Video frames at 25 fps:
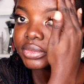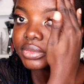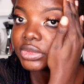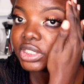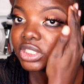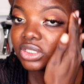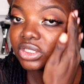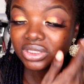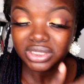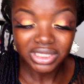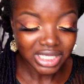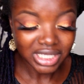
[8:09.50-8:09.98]

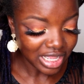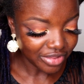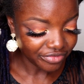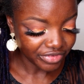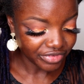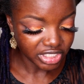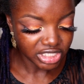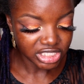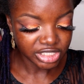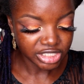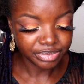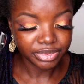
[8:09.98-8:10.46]
it doesn't have
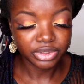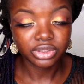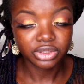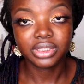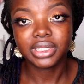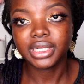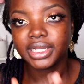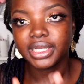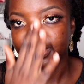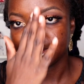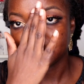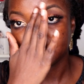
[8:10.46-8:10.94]
any smell,
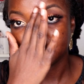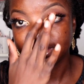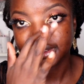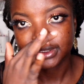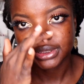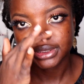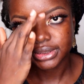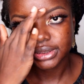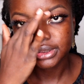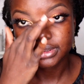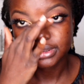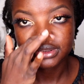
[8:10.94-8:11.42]

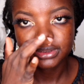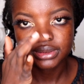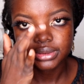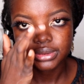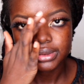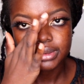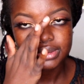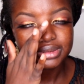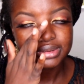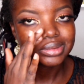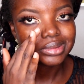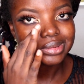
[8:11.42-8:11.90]
guys.
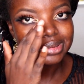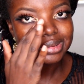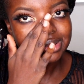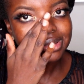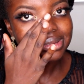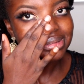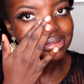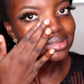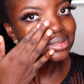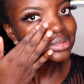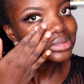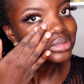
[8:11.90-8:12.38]

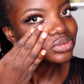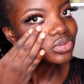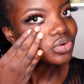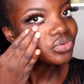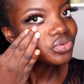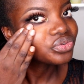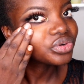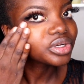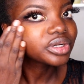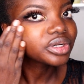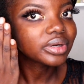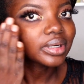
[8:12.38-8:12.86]
No
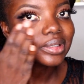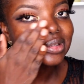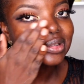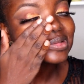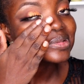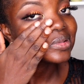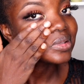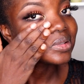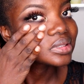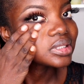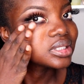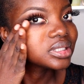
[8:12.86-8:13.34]
fragrance,
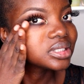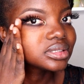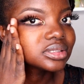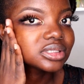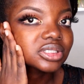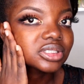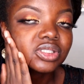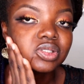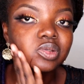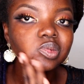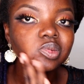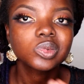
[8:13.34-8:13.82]
nothing.
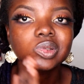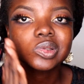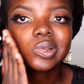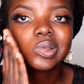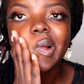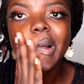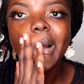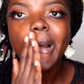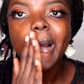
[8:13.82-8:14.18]
Smooth.